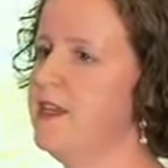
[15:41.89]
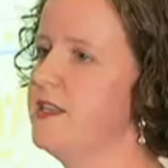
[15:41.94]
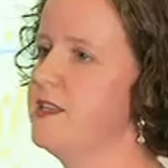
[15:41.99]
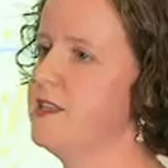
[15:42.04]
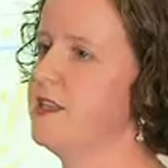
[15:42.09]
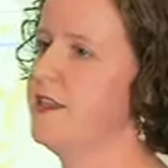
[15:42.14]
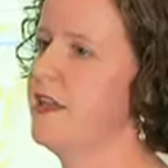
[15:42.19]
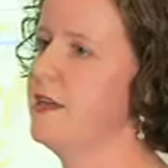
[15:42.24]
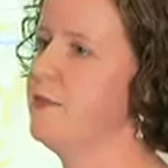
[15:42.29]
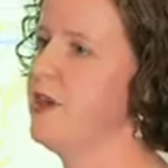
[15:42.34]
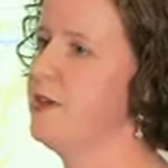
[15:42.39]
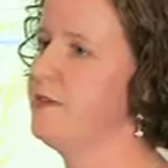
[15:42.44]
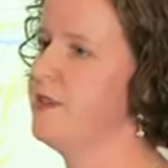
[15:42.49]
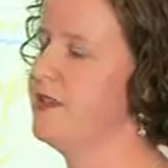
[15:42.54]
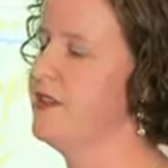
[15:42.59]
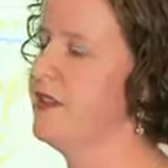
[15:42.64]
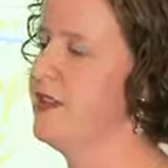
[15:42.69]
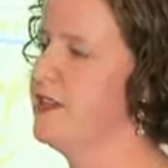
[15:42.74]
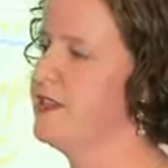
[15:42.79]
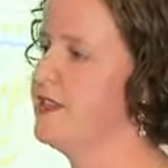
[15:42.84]
So they might be
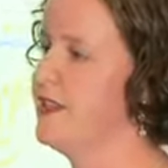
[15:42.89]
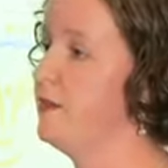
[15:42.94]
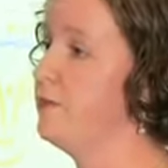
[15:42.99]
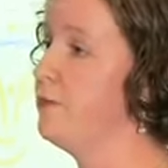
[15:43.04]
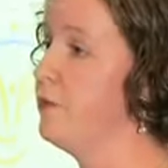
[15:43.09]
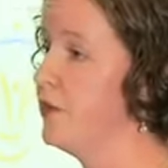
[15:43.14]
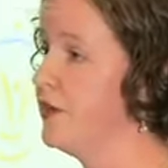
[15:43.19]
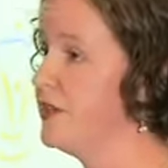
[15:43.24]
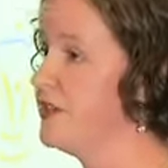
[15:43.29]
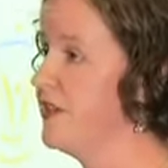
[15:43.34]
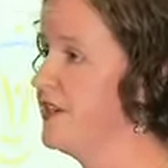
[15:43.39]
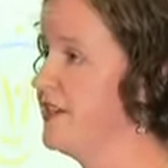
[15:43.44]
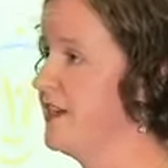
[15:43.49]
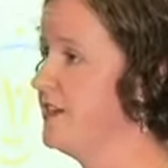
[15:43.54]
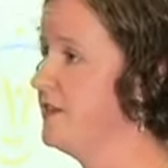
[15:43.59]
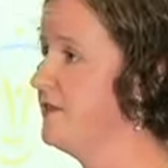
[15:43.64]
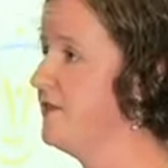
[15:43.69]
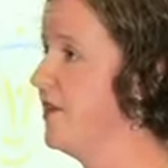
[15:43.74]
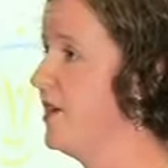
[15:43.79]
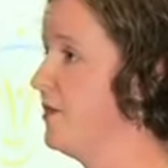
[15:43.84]
things that weren't
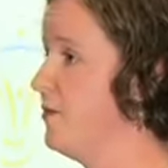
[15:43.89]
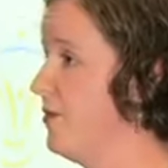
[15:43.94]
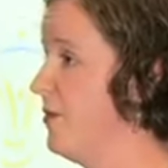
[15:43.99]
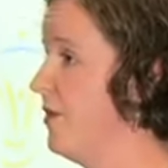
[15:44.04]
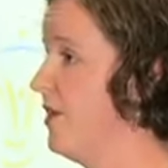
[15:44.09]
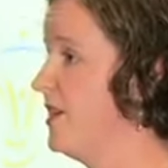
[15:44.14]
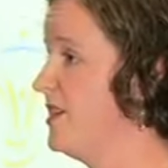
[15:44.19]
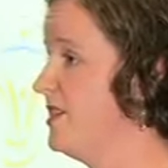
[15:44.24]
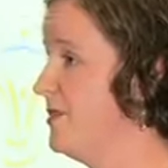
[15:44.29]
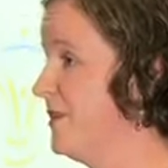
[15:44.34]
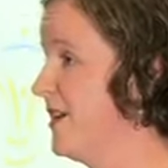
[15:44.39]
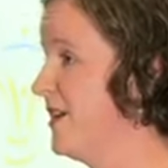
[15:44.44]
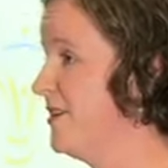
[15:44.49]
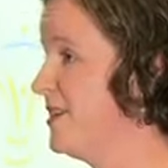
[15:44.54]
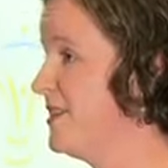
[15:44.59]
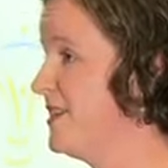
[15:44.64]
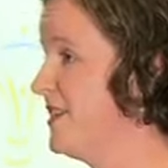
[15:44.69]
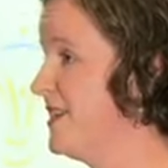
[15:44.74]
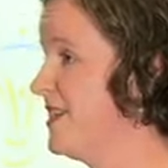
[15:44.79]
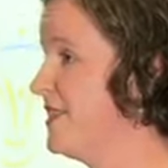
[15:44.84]
identified prior to our
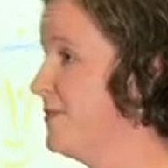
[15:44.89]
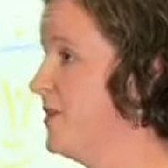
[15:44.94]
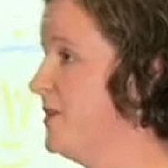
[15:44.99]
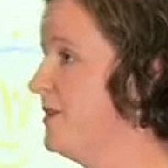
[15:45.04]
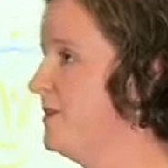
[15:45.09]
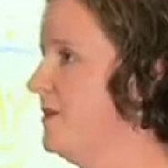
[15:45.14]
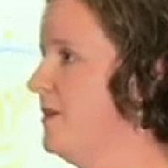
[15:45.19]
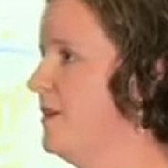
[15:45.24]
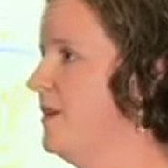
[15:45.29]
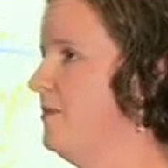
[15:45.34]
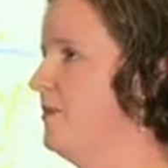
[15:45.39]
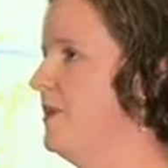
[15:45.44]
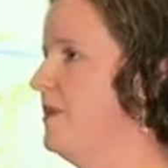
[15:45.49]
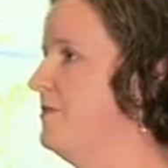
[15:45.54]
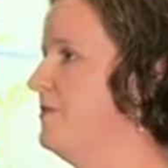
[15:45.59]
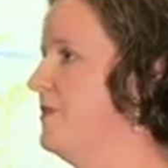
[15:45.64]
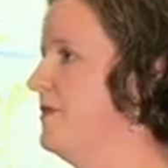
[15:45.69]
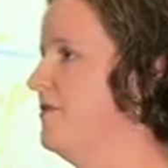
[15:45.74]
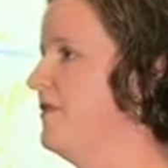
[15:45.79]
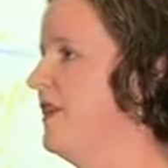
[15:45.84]
assessment, but
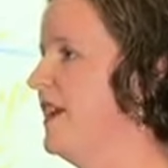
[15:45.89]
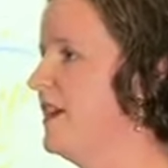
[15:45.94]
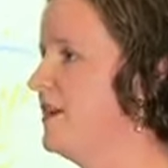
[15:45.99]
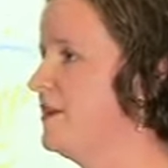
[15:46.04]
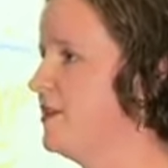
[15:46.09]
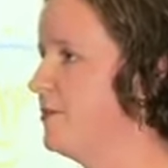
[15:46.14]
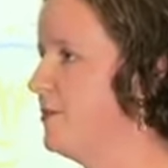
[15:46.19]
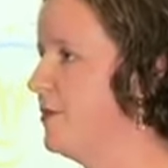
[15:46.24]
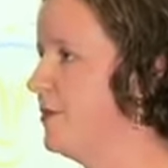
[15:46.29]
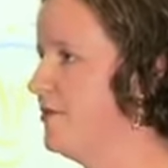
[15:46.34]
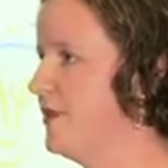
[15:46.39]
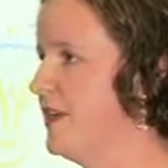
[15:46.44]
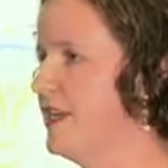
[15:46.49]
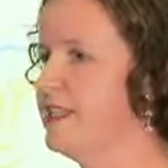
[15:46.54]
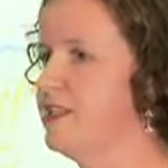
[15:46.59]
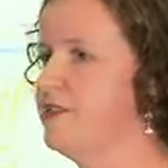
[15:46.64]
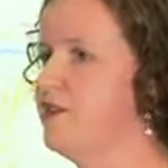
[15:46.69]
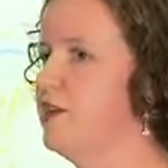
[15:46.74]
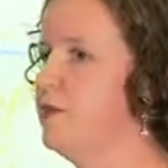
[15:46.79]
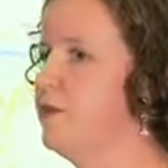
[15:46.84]
if we found a
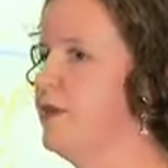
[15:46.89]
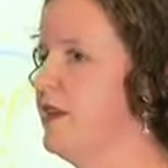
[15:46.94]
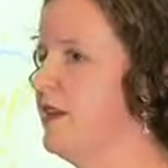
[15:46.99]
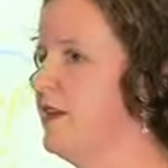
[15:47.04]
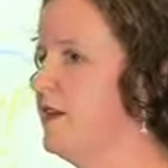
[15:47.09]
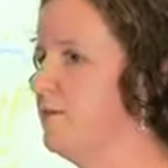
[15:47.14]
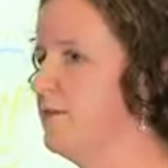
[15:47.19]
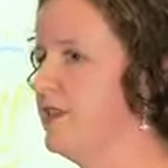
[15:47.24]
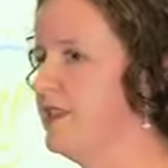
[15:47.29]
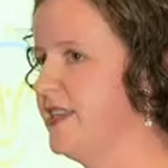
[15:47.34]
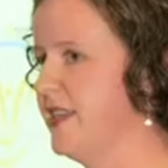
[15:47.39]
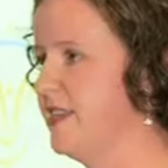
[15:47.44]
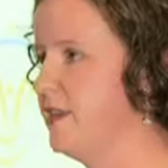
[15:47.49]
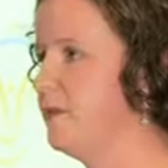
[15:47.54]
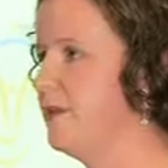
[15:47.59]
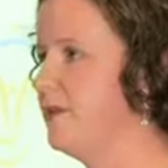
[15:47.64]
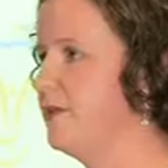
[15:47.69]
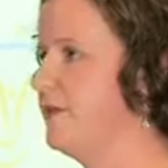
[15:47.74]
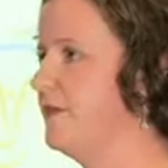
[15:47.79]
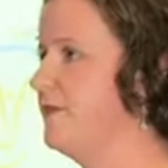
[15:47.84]
quadrantinopia and we send
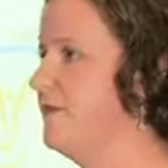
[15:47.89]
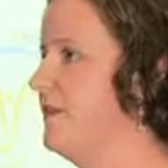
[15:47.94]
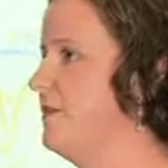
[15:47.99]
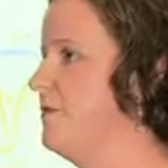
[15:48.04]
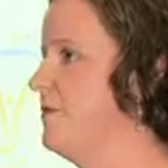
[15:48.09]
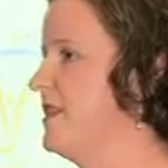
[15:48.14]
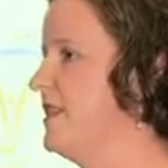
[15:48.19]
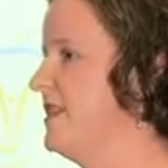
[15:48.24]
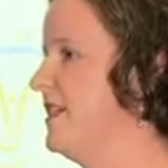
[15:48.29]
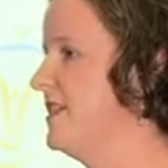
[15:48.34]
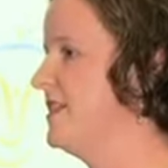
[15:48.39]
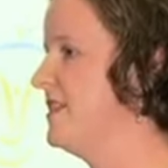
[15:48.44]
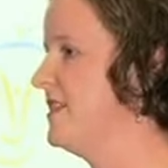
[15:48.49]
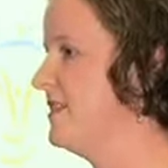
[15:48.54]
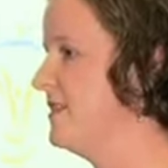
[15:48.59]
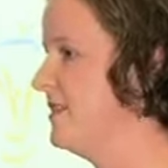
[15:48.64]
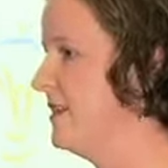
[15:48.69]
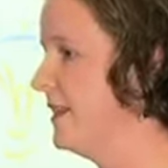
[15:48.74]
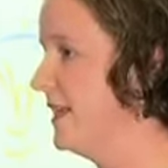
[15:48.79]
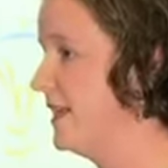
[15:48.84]
them off for fields
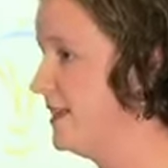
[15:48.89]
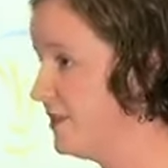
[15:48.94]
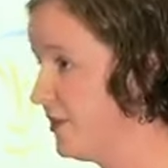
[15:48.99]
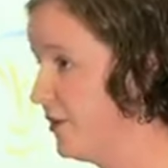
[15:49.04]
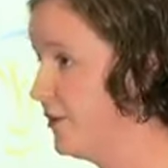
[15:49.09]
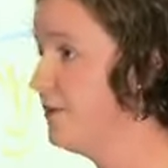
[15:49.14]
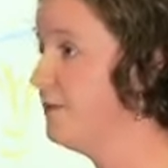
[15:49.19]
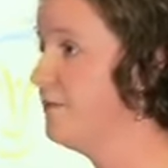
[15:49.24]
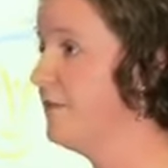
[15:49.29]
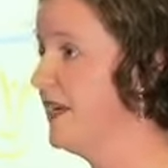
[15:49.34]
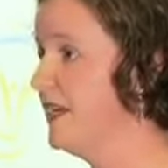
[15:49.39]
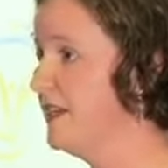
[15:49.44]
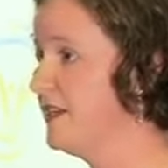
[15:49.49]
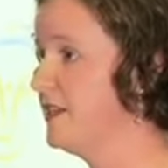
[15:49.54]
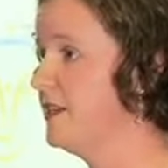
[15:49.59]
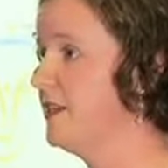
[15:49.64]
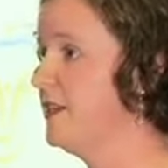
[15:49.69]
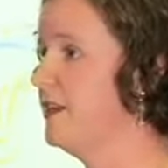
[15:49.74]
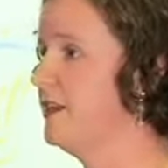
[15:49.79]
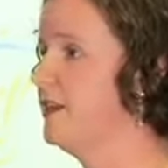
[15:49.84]
test and they don't
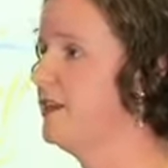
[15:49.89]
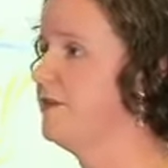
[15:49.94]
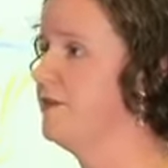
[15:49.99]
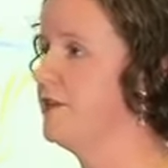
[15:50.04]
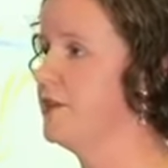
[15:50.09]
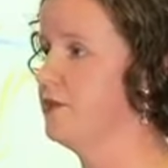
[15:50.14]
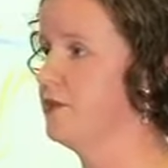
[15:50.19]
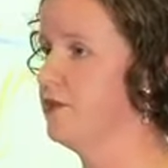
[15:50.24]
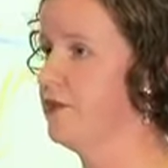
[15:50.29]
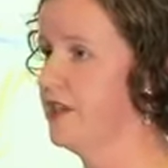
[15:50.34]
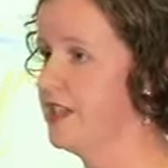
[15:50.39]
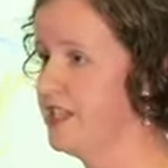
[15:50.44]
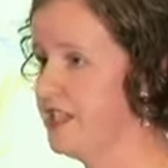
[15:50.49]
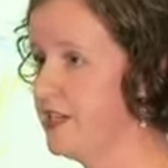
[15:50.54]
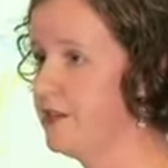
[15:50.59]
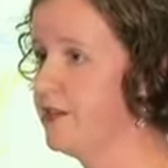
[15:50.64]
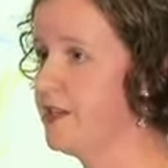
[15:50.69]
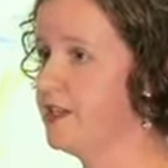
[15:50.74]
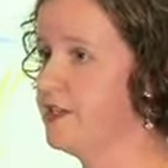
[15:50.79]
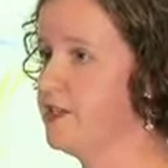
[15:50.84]
meet the visual
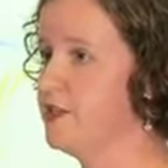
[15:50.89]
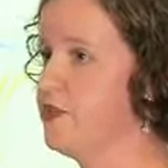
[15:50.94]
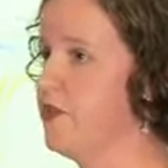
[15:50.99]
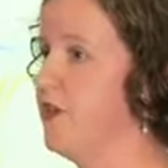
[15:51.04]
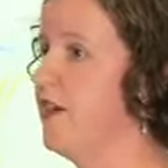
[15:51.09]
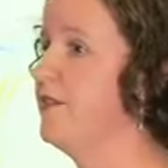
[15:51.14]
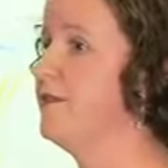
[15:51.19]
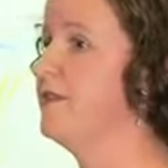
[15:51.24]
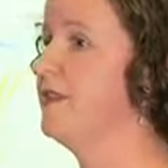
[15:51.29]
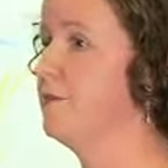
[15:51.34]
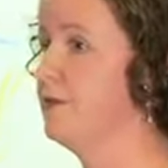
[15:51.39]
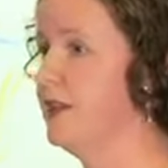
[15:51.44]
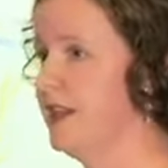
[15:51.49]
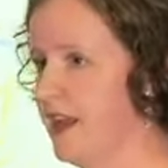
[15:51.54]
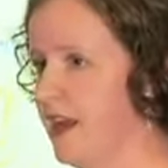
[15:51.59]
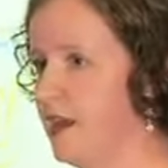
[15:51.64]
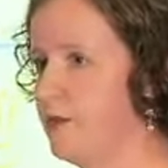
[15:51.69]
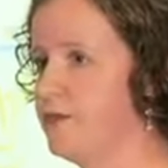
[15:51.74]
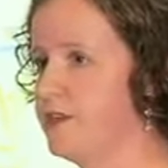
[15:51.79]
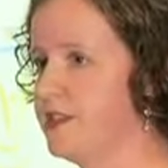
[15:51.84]
criteria to drive, then we
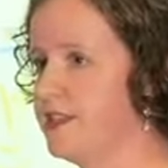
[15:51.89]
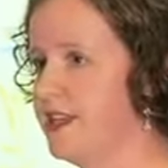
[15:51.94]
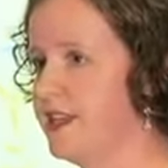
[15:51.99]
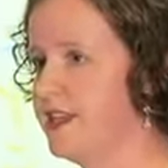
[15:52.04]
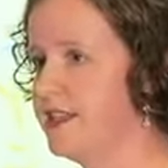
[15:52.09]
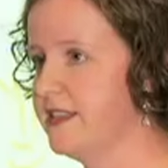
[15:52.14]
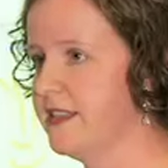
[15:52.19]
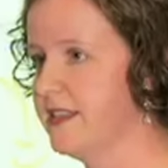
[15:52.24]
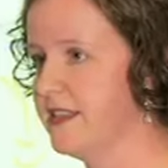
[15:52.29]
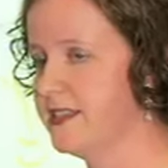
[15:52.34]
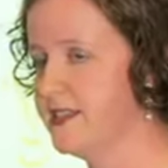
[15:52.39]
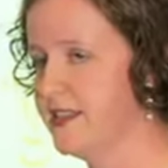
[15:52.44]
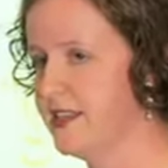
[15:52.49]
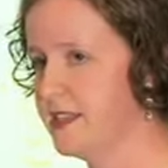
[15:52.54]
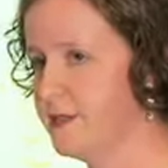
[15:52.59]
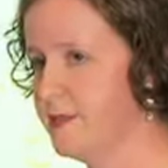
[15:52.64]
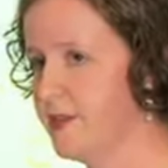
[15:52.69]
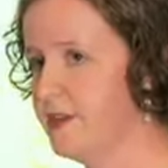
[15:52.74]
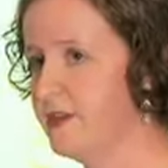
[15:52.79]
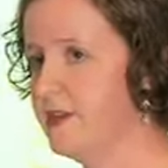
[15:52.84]
can't proceed to the
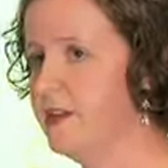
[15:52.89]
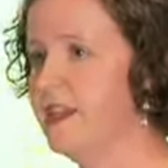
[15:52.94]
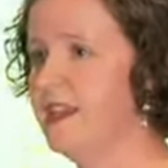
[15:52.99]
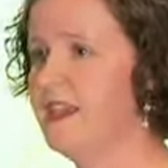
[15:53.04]
assessment.